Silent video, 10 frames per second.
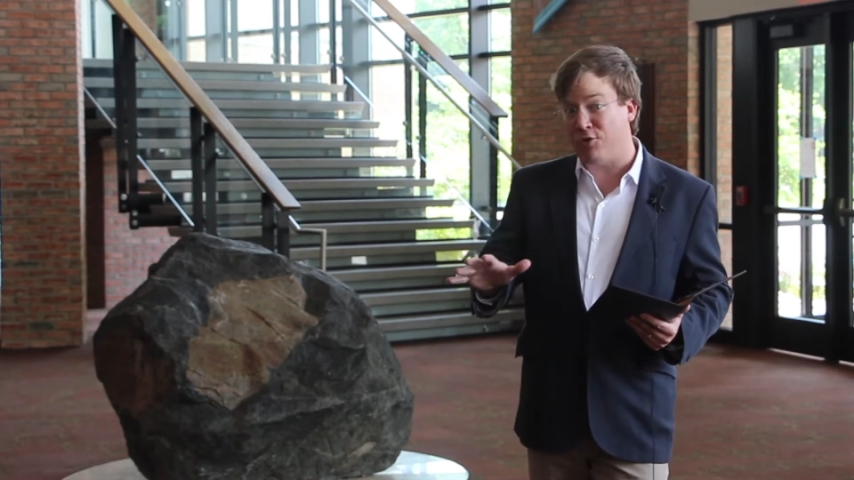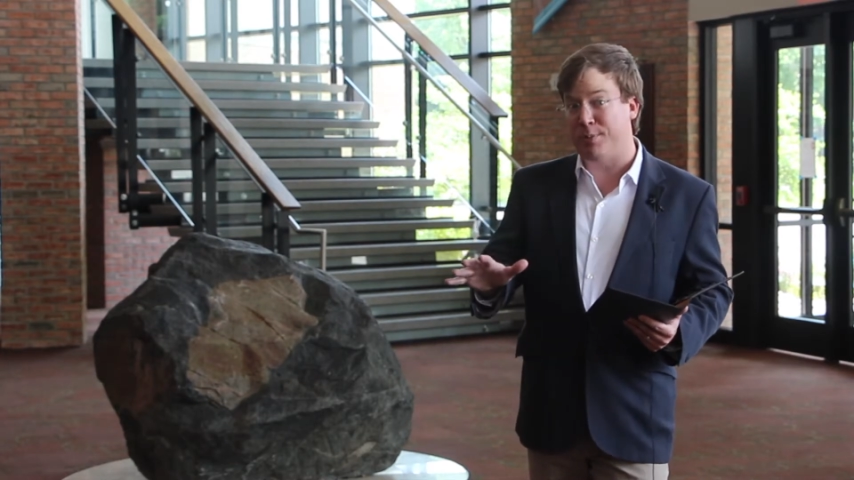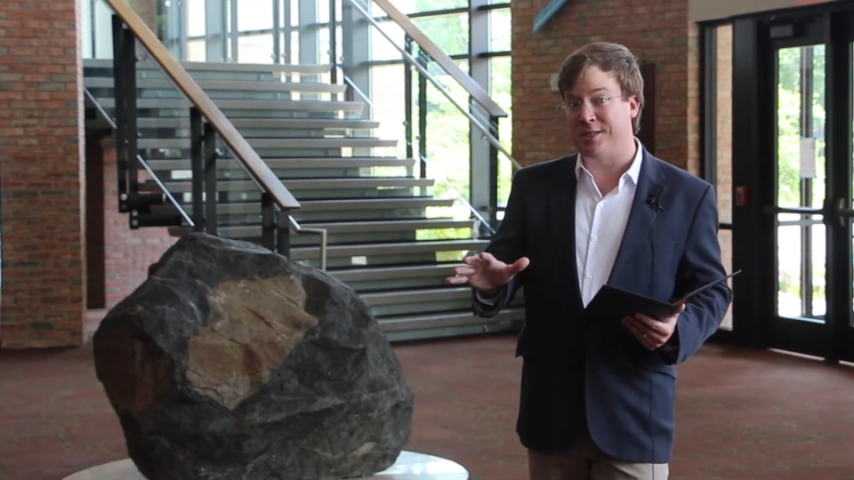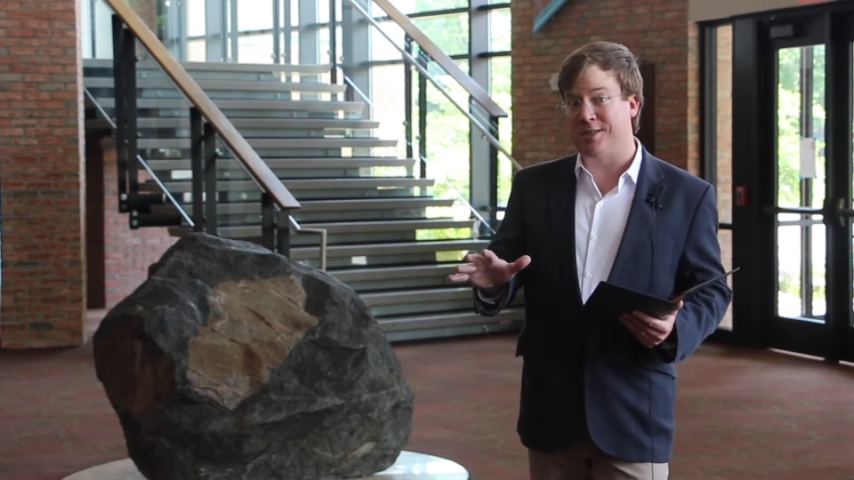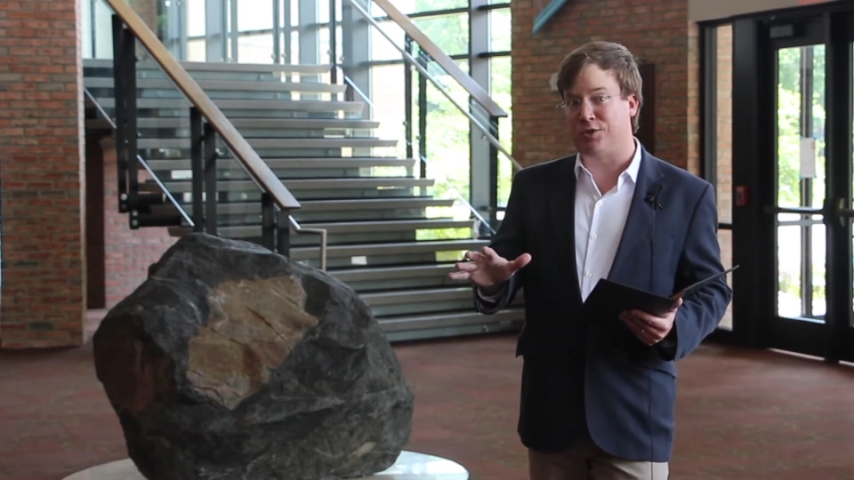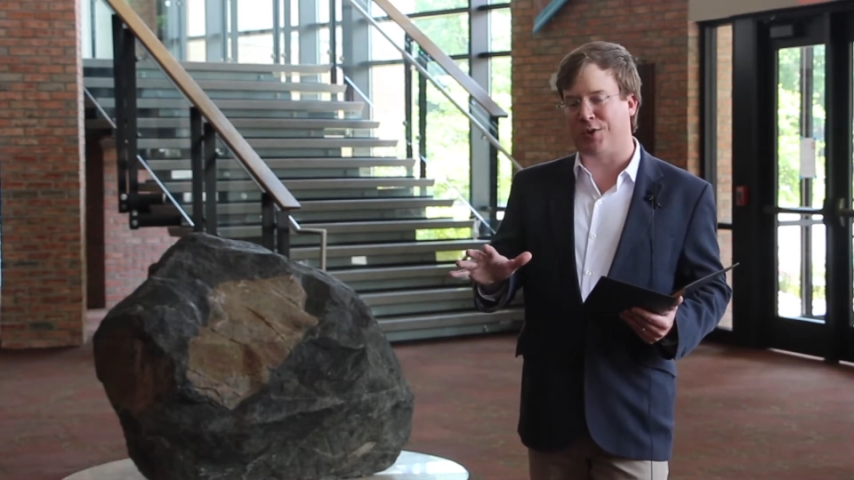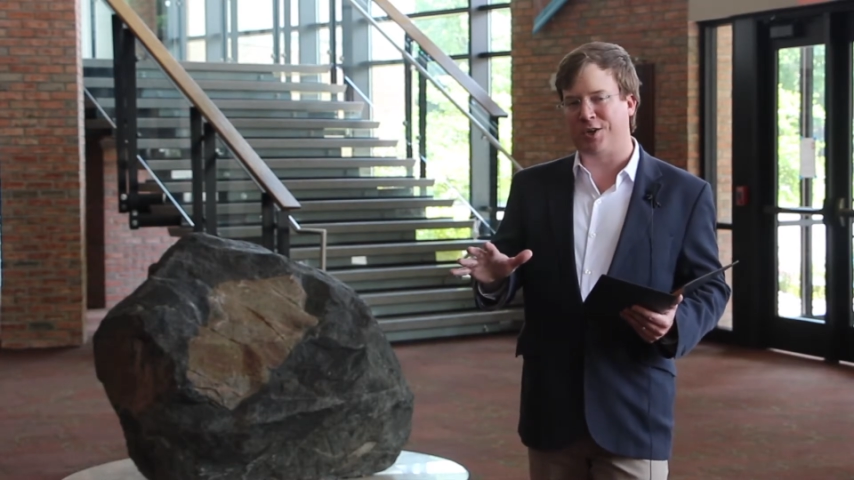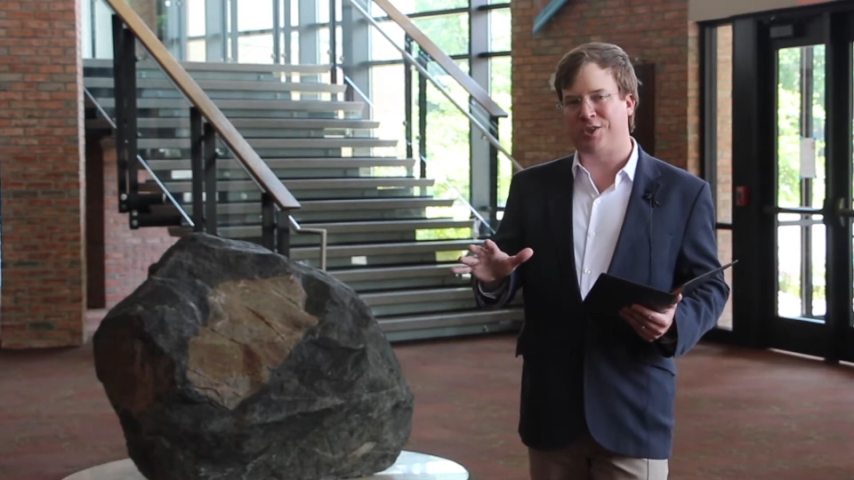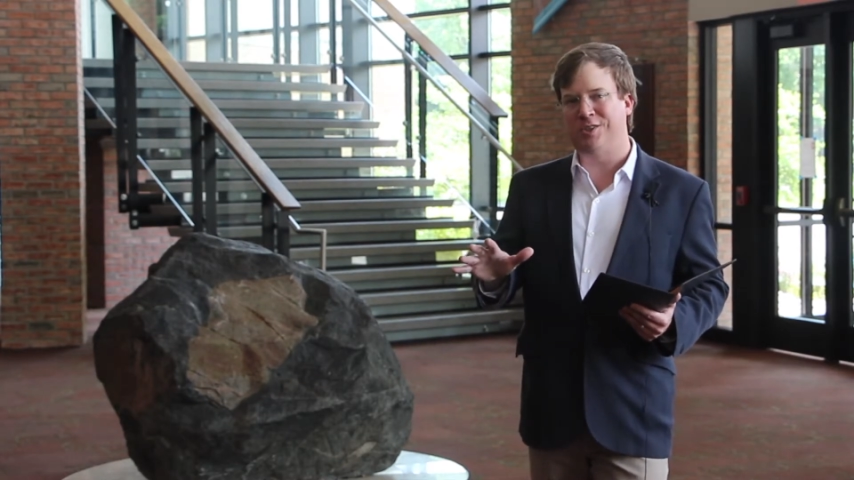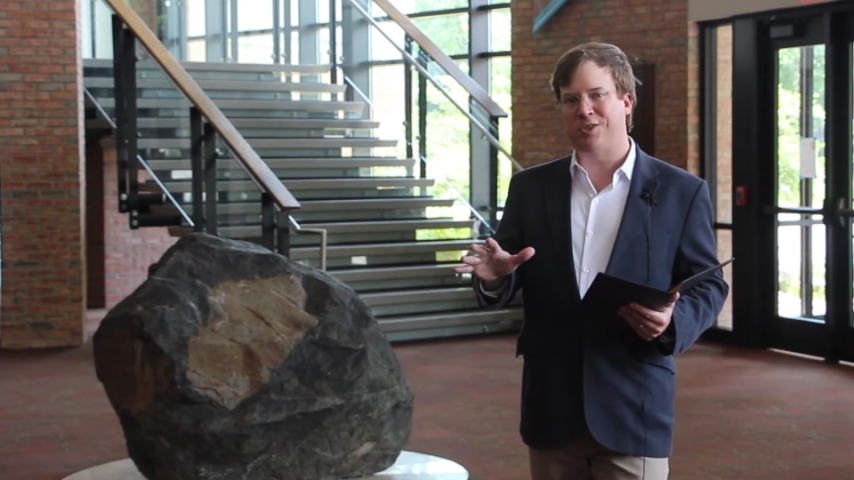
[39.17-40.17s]
of business
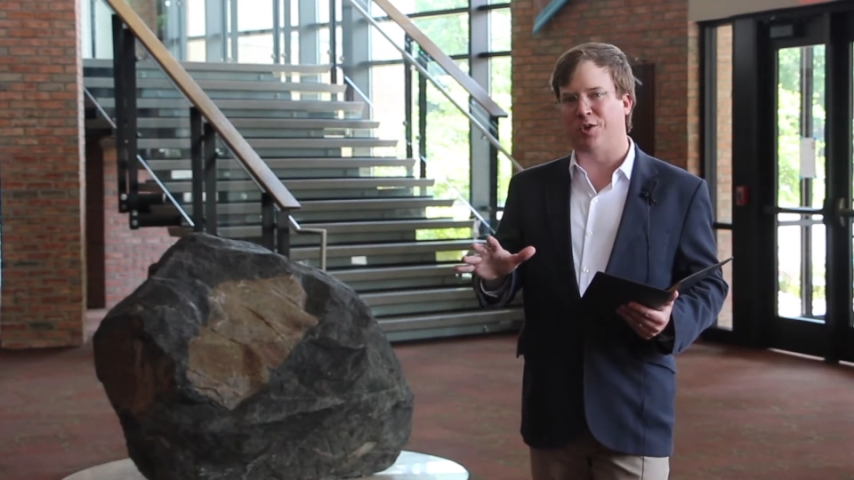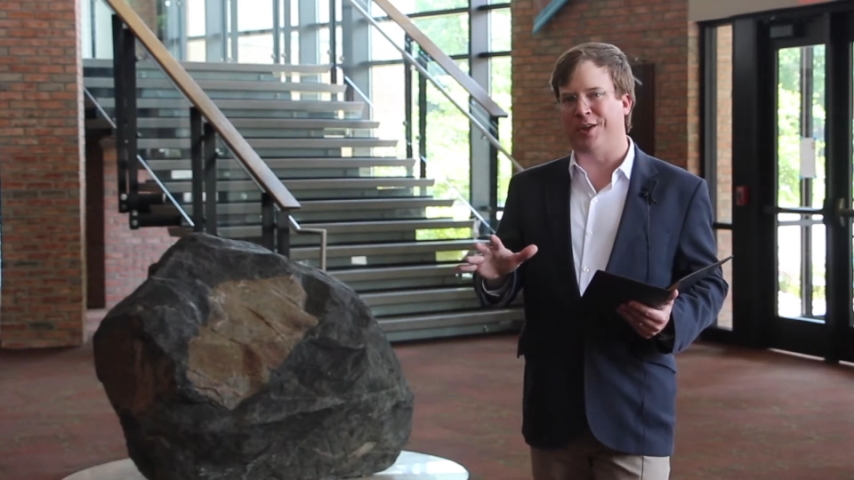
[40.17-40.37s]
functions so